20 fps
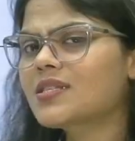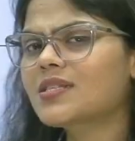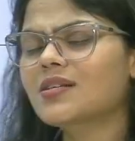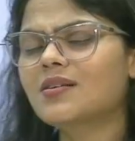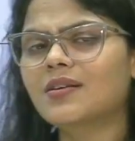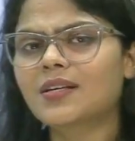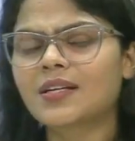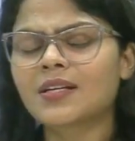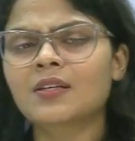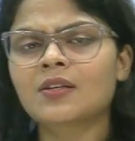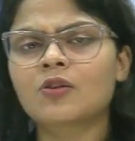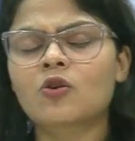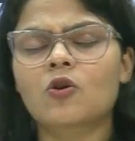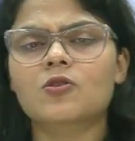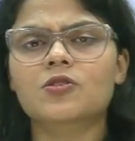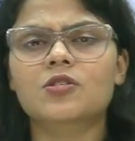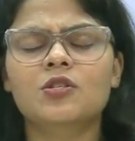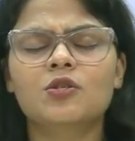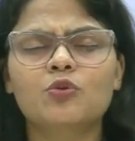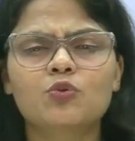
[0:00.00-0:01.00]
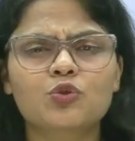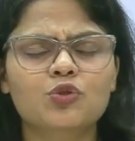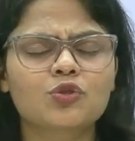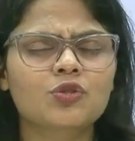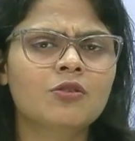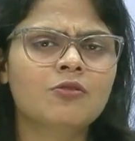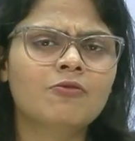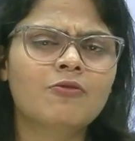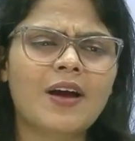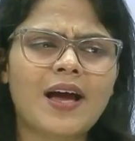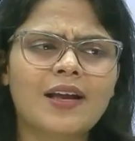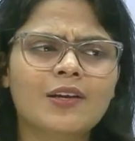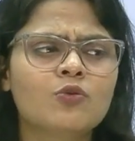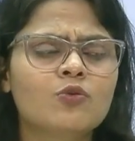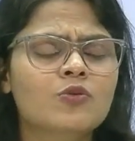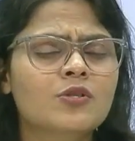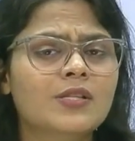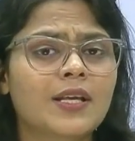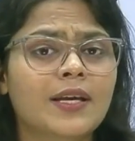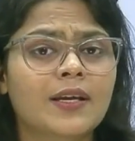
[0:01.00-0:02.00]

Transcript: certain constitutional values,